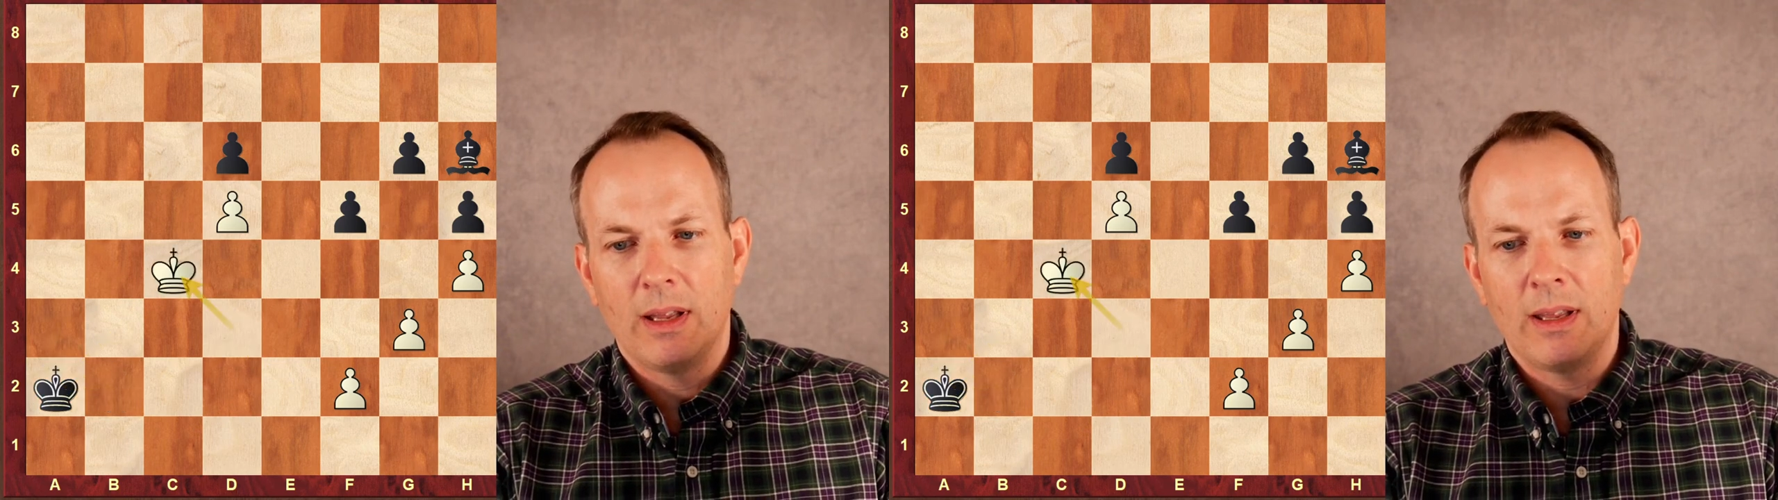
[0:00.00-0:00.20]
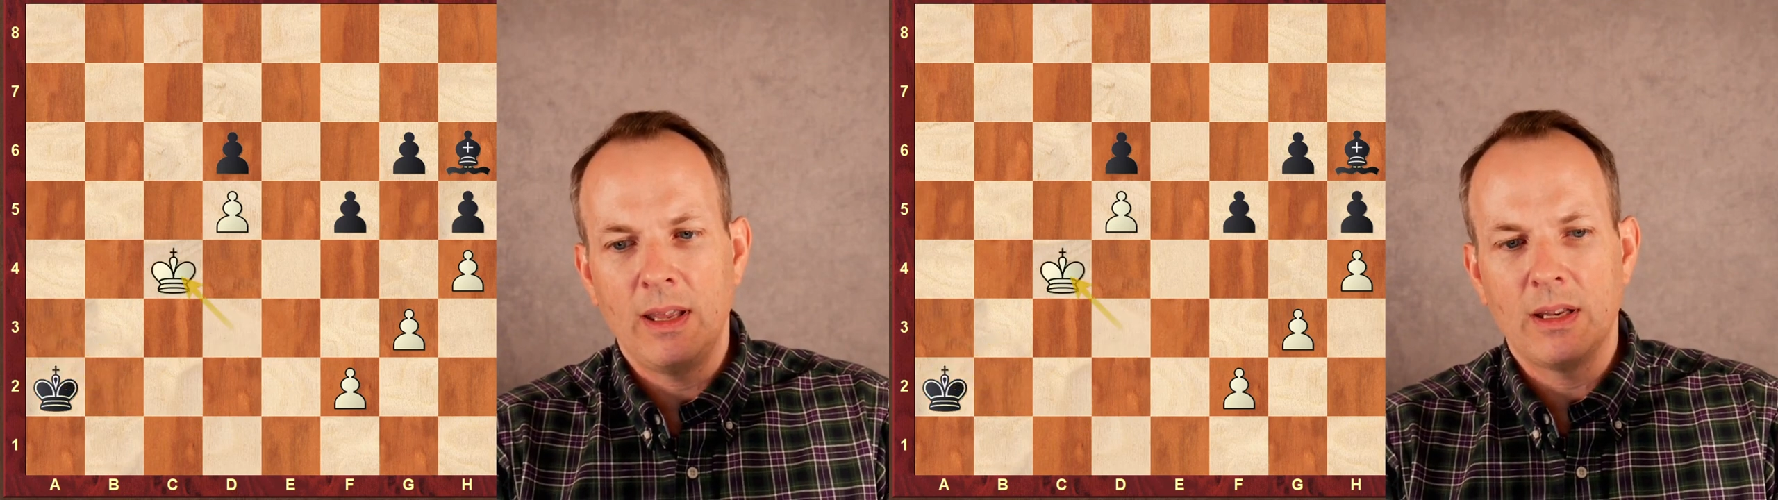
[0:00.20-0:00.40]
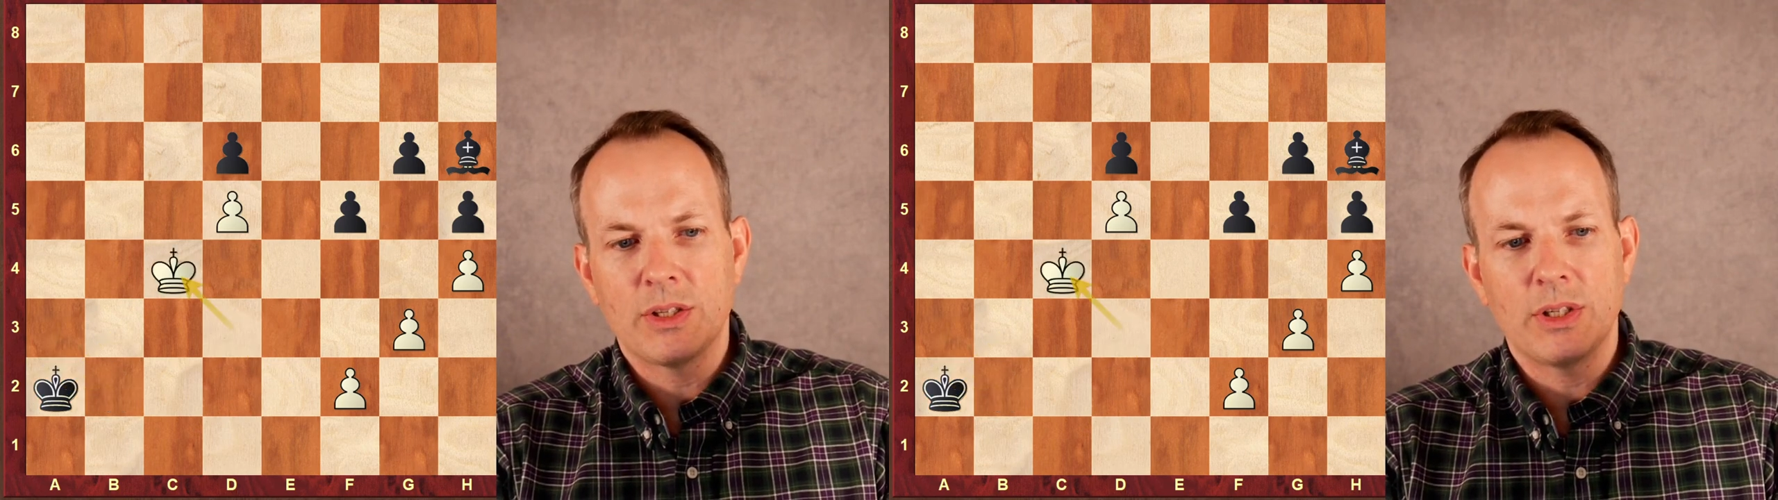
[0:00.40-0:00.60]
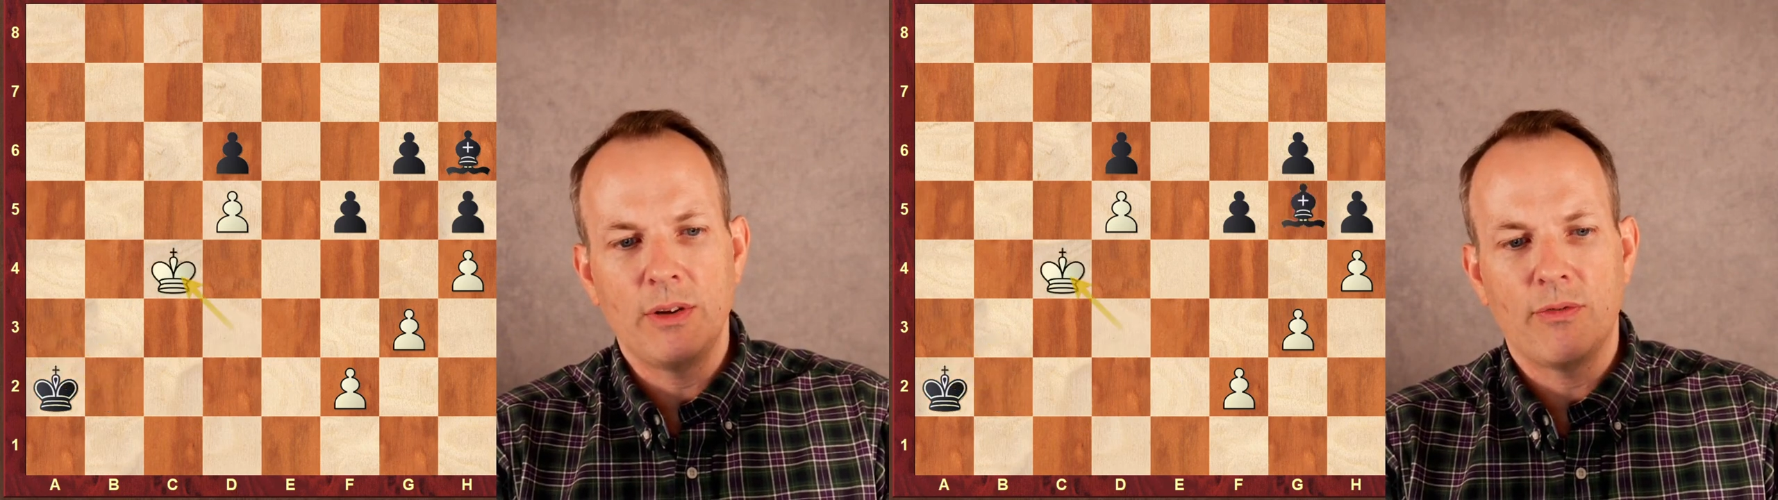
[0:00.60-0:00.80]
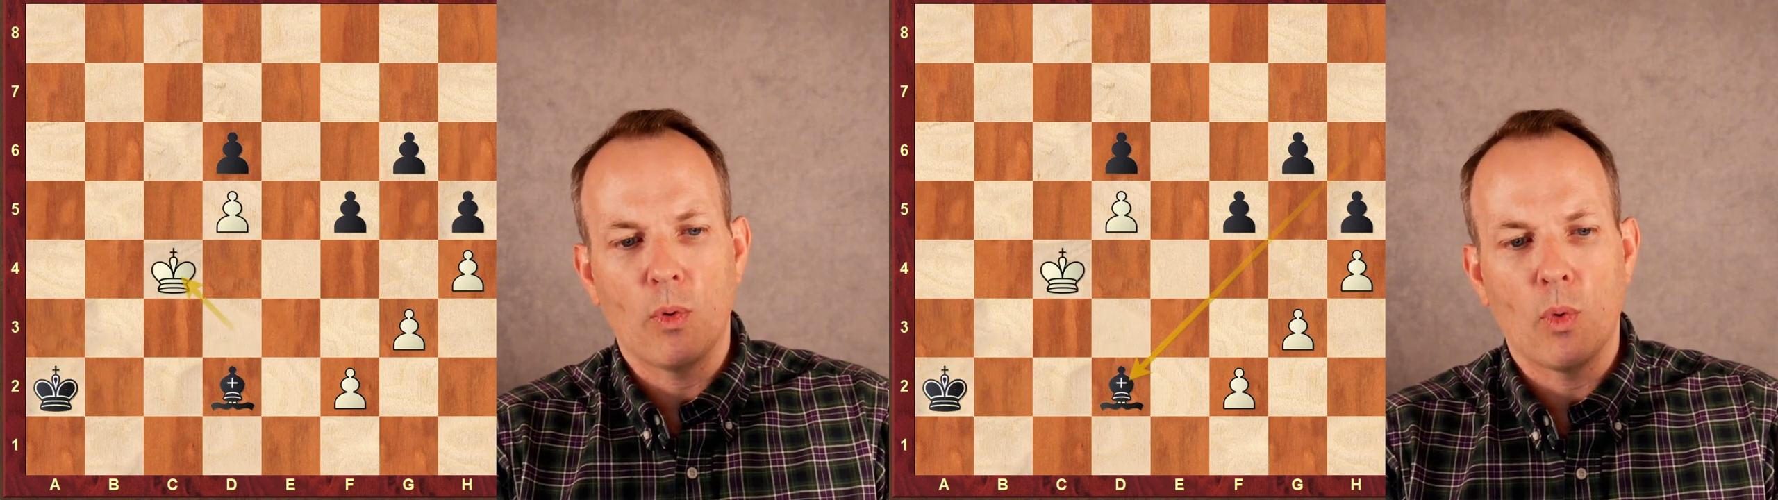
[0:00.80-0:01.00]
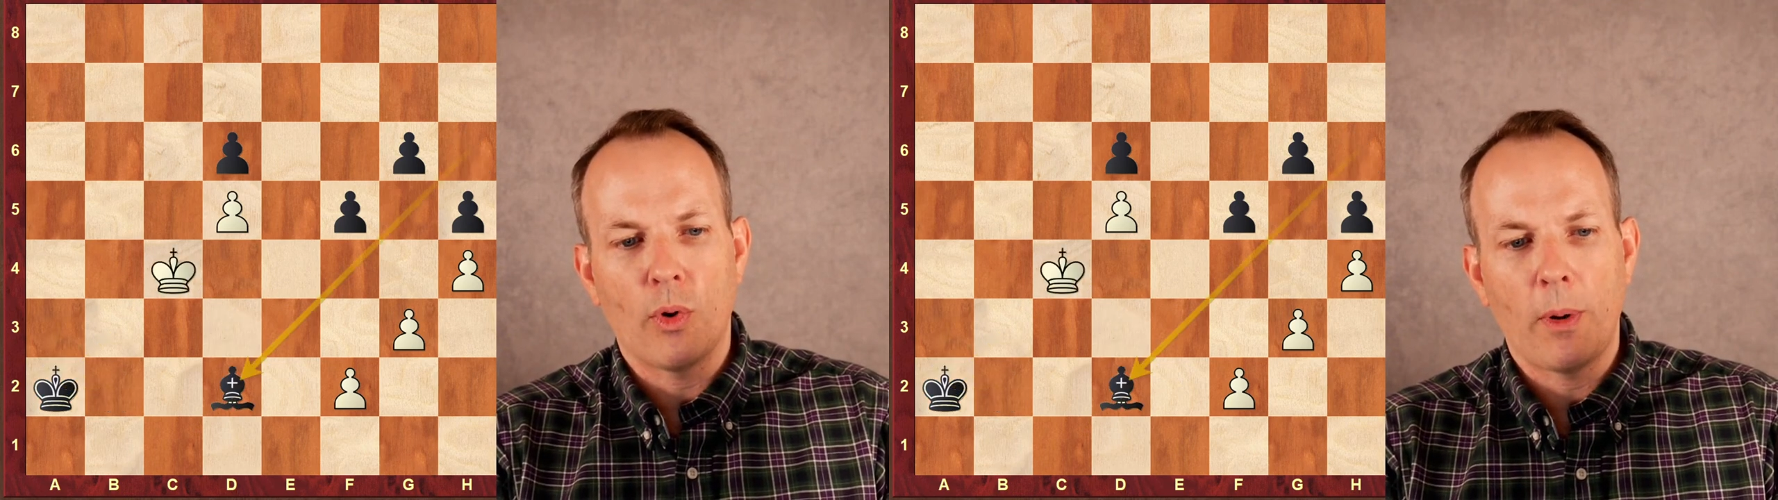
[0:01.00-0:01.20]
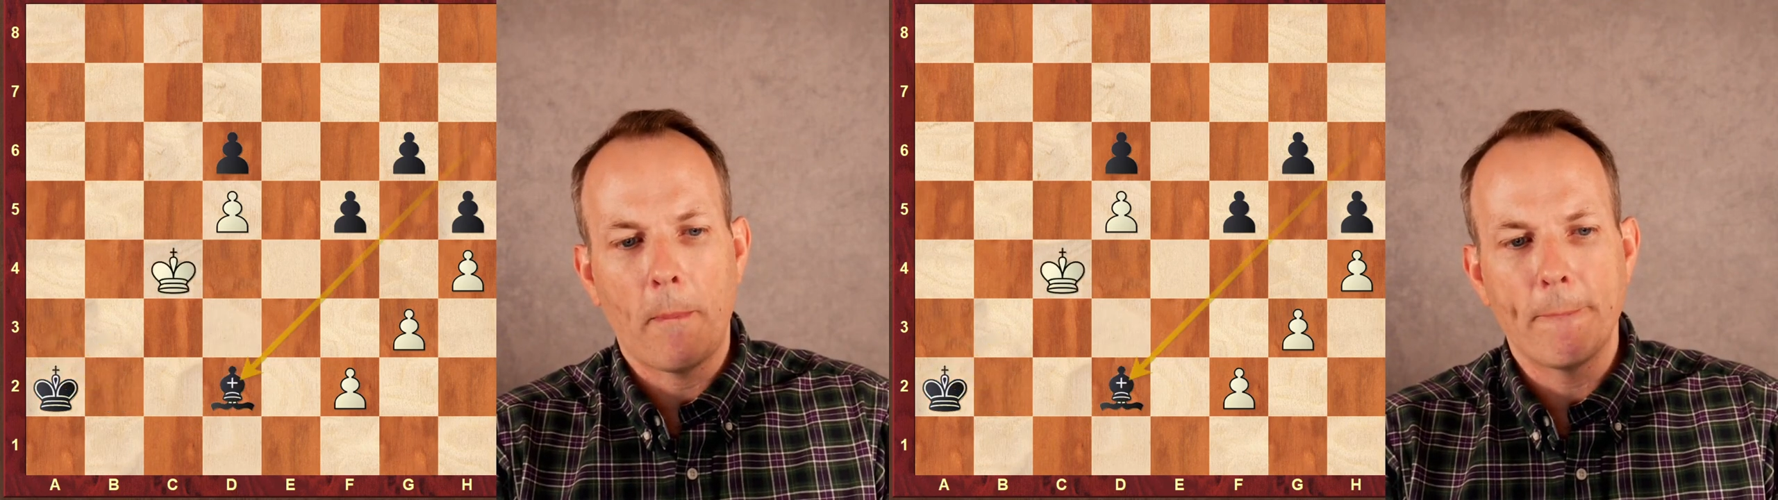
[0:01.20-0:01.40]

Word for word: king to c four,